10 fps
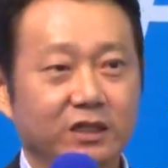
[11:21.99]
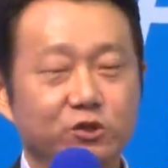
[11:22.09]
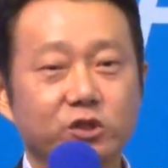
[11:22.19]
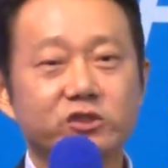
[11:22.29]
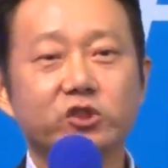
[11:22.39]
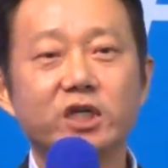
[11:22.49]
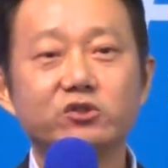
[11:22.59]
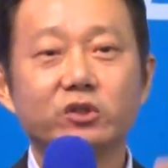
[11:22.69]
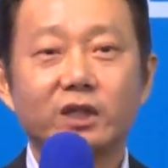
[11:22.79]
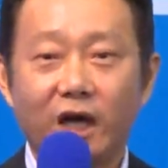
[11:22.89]
You just change
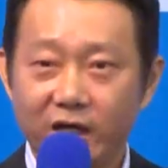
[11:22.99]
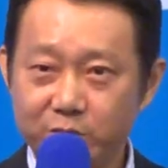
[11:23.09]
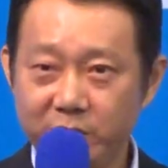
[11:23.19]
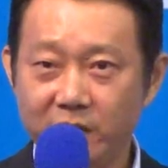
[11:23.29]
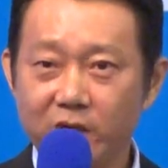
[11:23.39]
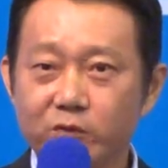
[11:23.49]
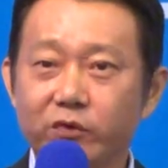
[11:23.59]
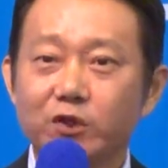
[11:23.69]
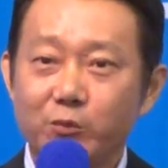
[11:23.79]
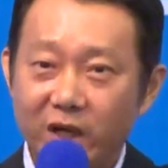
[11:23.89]
your time
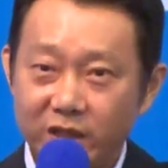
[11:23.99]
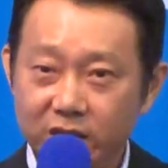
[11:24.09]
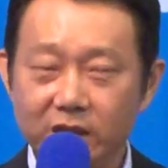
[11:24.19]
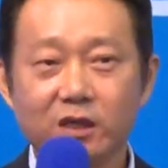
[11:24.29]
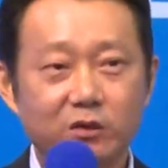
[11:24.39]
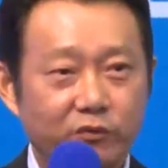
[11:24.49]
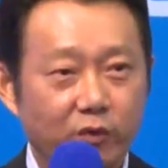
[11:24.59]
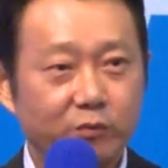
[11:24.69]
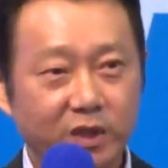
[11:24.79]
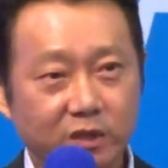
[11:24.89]
for the money,
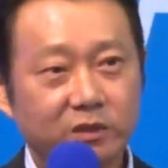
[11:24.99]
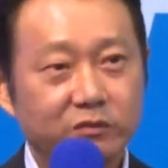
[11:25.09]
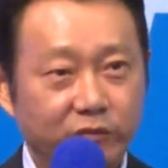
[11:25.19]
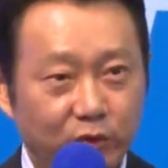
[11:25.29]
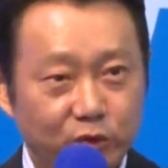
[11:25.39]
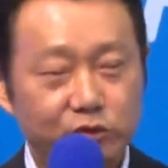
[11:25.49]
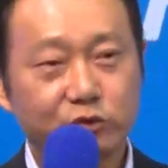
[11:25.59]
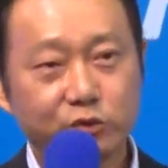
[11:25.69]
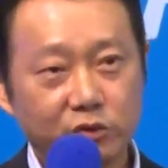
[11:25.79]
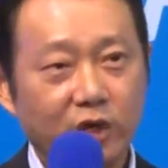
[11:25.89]
for me, for you
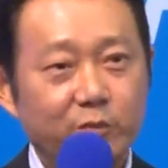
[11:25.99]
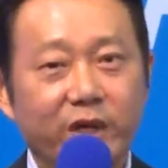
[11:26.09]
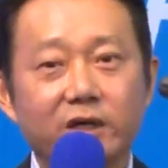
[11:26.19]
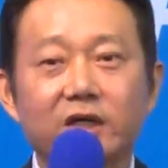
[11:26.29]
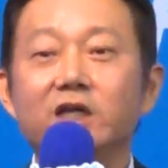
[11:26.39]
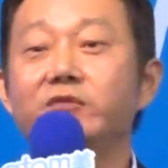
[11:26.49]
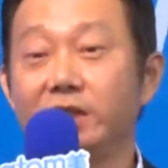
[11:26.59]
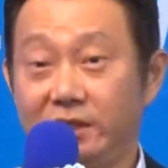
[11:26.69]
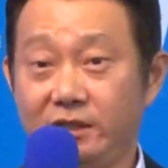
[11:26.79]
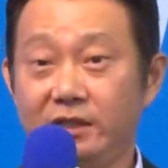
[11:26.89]
to make a
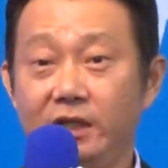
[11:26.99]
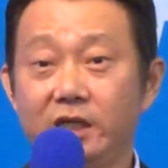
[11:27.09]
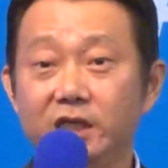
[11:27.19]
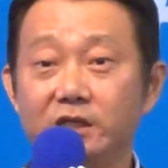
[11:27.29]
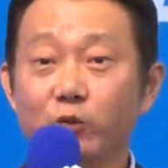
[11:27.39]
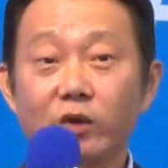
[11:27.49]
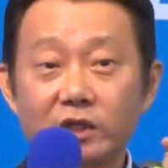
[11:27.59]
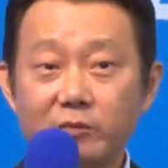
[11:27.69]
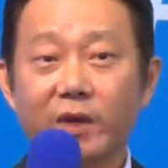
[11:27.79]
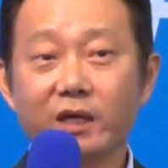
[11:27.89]
living. It
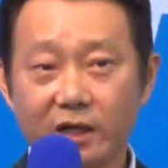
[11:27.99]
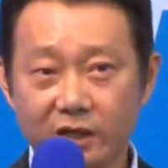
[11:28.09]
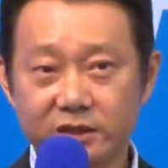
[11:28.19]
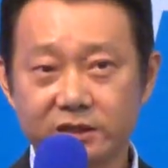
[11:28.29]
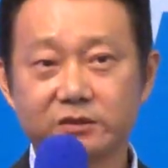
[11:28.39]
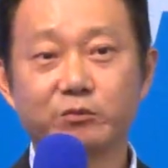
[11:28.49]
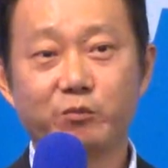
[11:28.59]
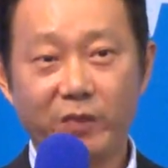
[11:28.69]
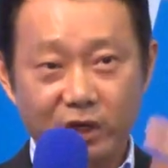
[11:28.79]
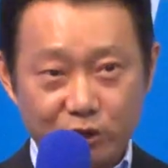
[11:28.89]
won't make us,
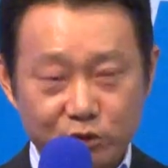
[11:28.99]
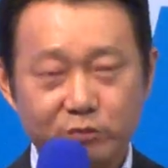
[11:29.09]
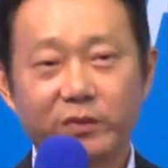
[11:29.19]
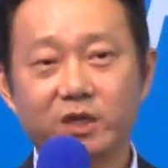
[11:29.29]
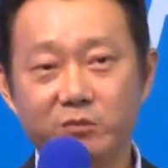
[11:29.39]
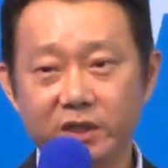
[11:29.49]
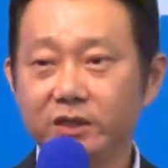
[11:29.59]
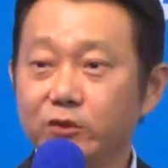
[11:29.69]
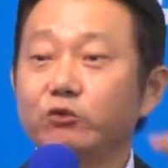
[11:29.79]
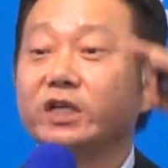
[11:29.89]
make you, make me
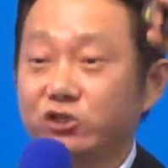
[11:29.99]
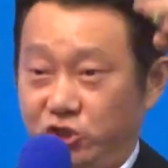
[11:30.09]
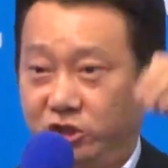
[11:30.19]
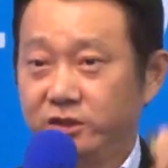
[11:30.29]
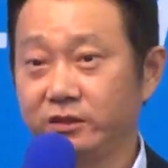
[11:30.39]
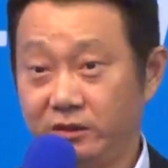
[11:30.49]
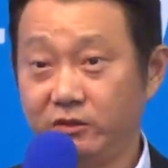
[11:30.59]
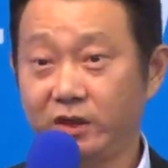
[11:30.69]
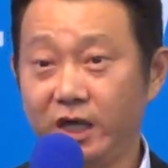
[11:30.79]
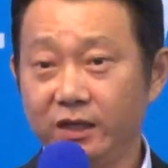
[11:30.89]
rich.
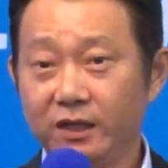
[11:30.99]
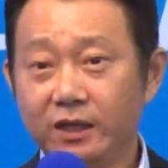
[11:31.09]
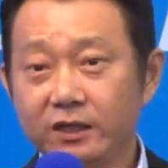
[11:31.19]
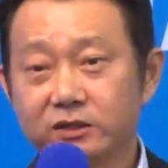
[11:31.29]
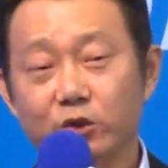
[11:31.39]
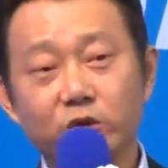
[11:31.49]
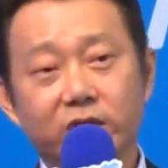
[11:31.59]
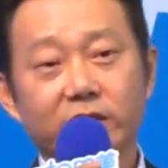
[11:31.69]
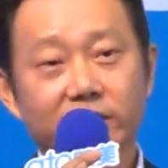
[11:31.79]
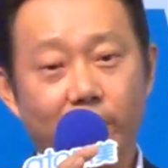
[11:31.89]
Okay? So
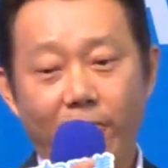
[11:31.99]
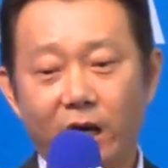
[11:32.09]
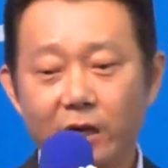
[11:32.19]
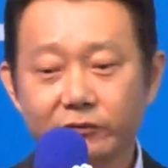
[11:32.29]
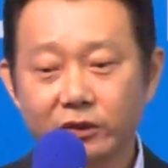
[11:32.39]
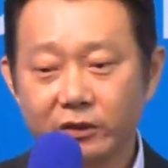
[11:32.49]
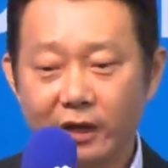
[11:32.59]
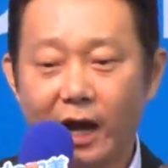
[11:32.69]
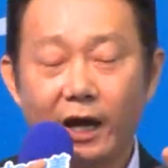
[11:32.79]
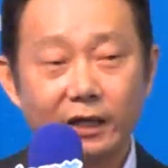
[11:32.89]
the, after
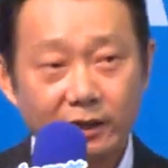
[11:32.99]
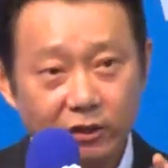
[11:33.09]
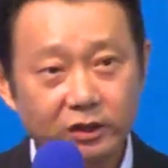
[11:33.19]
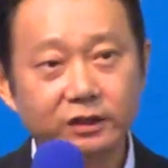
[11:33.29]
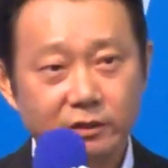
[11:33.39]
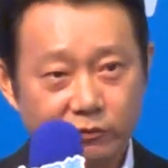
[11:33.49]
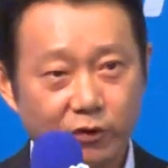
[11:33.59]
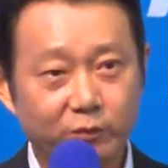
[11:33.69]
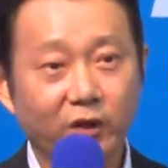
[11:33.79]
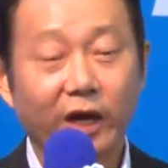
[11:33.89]
I learned
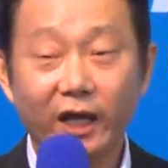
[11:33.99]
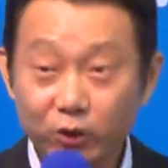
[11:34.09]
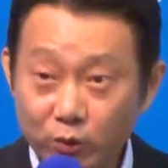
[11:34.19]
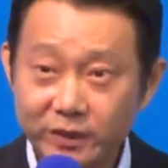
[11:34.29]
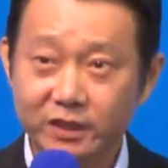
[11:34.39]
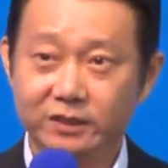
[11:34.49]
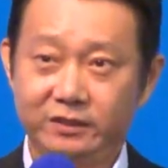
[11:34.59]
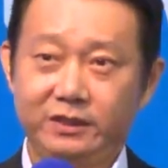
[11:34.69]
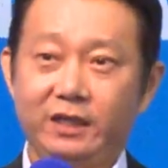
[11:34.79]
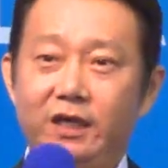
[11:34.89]
from the Atomy
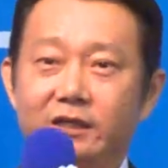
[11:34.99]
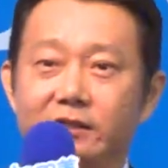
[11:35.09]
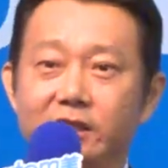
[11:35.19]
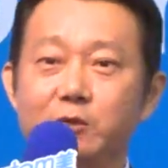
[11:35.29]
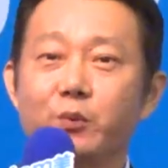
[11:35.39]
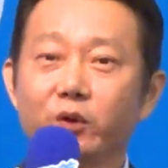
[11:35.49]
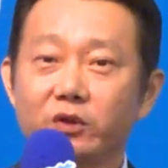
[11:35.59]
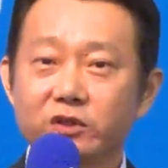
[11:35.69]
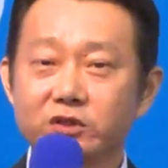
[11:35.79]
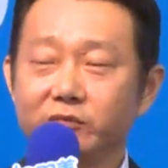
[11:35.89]
the
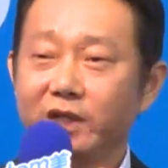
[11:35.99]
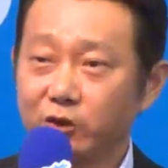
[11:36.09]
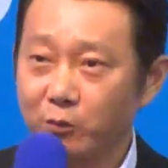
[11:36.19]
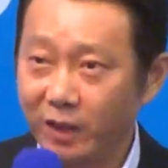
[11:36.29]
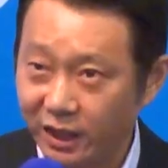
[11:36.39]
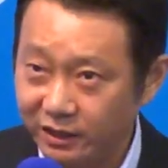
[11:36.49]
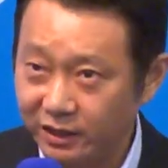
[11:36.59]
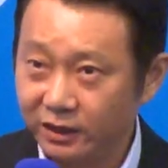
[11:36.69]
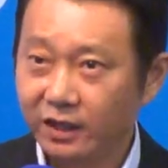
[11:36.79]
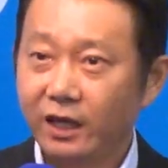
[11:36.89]
importance of network
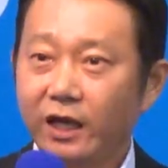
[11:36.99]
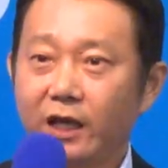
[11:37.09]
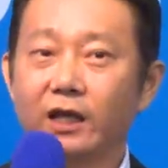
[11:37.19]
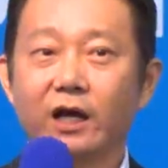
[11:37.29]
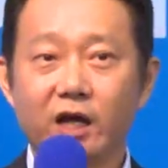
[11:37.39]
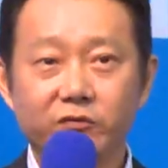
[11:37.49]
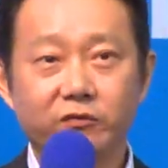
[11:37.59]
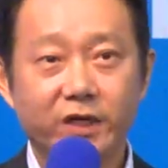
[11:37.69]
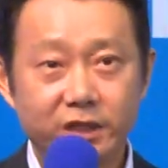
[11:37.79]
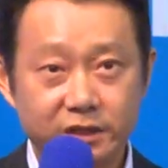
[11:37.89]
marketing, and I have a
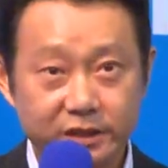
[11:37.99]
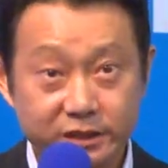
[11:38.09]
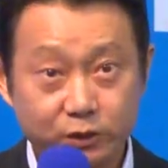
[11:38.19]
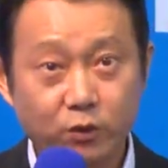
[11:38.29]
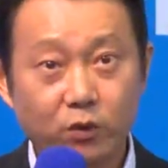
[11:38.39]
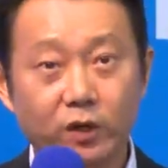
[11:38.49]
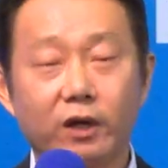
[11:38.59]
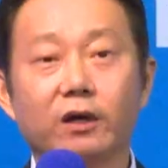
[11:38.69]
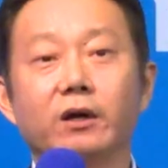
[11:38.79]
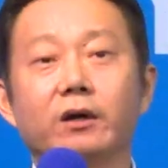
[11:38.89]
very
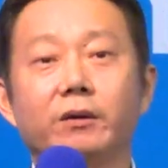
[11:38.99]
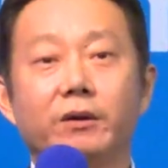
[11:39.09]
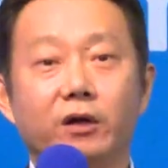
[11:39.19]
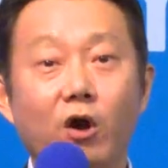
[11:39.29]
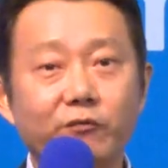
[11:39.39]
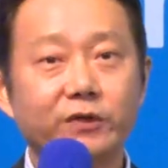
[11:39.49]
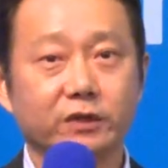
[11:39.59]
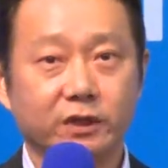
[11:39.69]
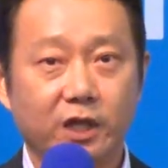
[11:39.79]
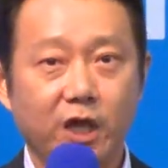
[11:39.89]
strong,
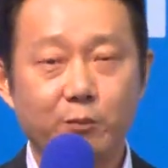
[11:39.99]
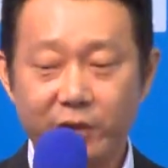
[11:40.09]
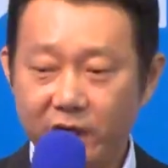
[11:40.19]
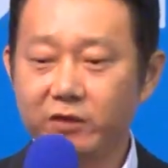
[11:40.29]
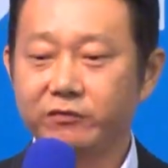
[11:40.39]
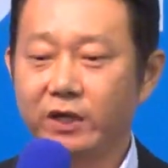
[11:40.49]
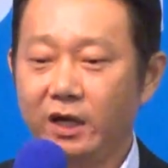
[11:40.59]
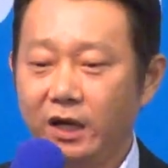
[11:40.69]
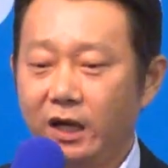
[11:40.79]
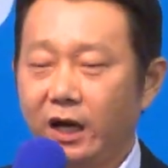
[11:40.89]
confident belief
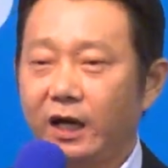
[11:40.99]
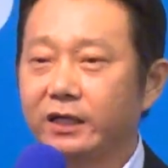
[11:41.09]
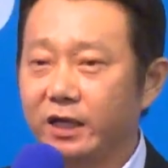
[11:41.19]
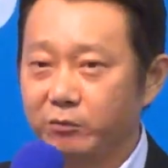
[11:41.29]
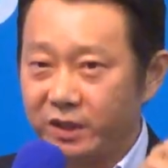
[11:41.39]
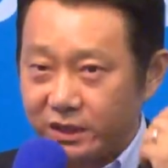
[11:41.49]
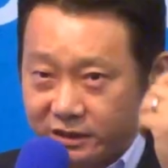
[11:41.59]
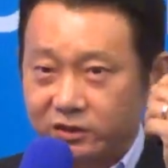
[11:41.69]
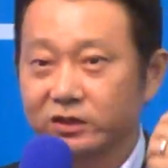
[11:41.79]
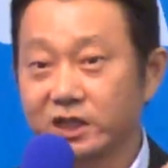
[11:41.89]
I can be
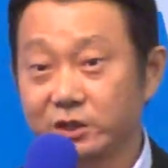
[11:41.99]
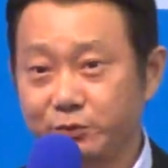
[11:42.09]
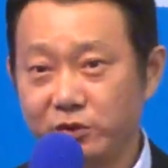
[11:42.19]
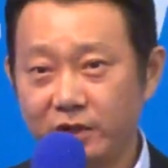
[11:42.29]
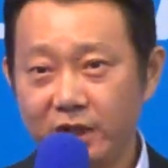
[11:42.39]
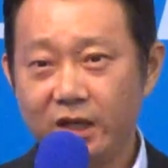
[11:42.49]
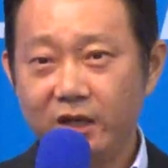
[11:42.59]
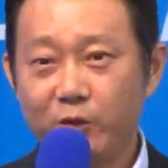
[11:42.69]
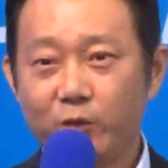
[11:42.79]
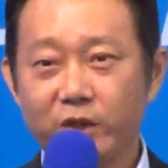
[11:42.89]
successful
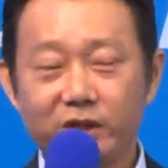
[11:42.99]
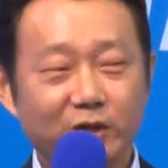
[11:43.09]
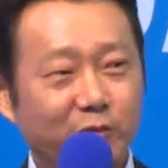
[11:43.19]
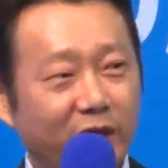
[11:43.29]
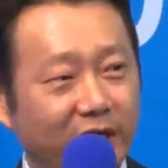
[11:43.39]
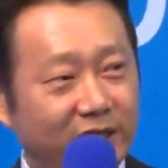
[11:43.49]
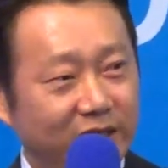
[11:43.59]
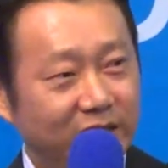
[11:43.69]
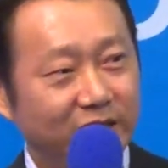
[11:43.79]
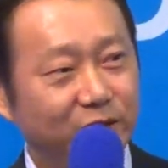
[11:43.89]
with my
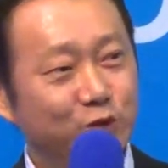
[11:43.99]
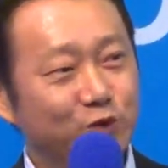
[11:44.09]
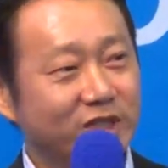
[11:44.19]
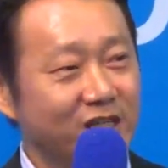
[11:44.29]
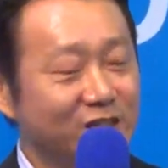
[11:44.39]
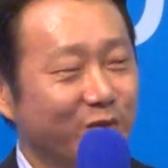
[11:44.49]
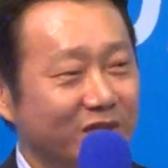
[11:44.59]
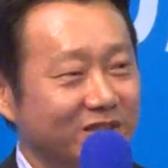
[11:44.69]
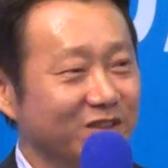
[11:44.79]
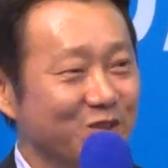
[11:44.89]
new sales
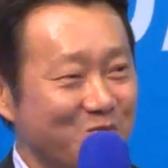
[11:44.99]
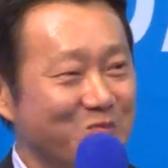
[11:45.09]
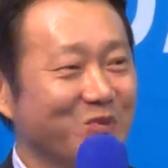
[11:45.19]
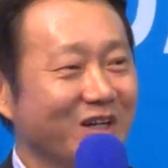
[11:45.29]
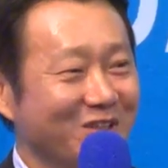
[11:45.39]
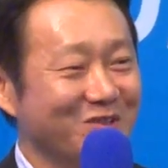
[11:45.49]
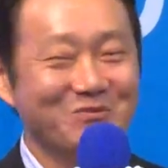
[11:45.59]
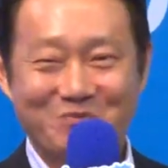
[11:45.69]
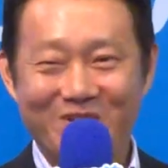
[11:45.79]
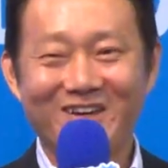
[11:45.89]
master, Brian.